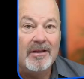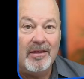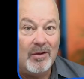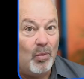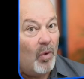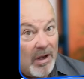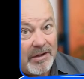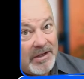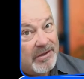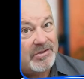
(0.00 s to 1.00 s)
than
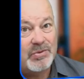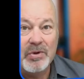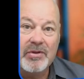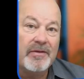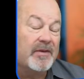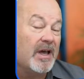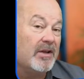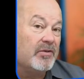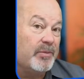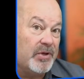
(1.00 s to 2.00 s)
1 year's worth of
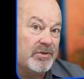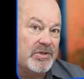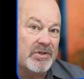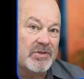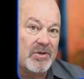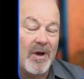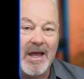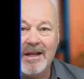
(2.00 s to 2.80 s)
contributions. So I